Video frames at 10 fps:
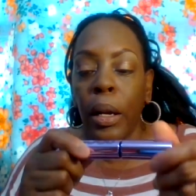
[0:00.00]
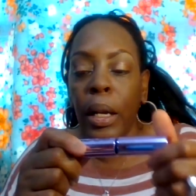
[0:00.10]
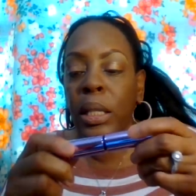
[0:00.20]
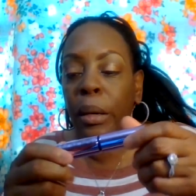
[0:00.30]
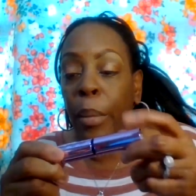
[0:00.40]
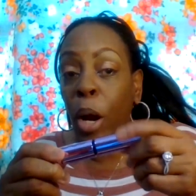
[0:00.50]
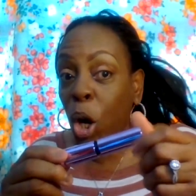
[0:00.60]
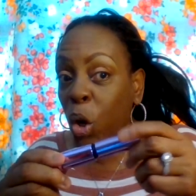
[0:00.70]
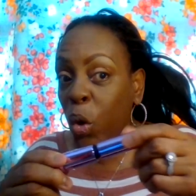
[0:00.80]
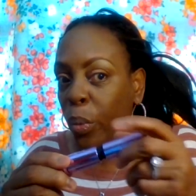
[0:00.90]
It's in
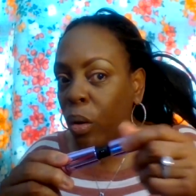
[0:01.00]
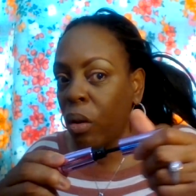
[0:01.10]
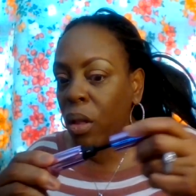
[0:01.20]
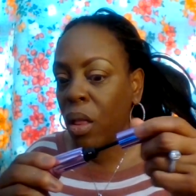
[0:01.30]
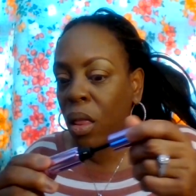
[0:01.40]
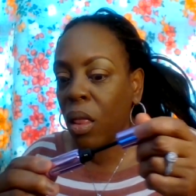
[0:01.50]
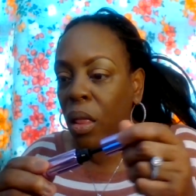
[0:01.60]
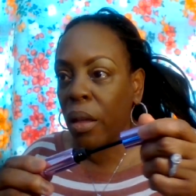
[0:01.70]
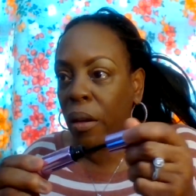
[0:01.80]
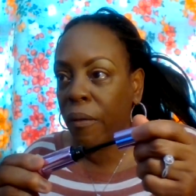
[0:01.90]
purple.
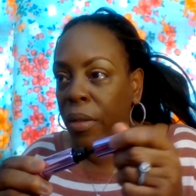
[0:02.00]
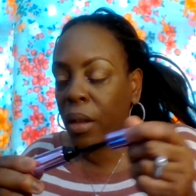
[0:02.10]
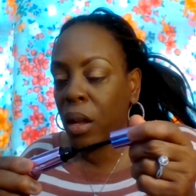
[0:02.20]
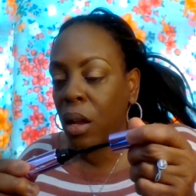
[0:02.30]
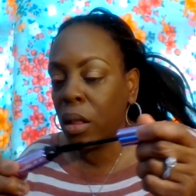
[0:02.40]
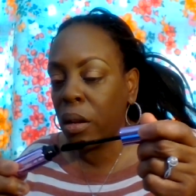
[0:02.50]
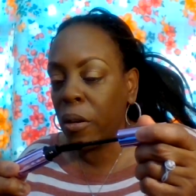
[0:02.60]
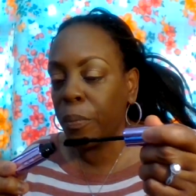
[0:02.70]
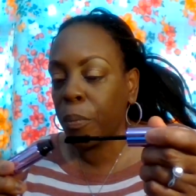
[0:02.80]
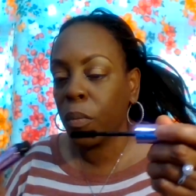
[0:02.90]
Love the color.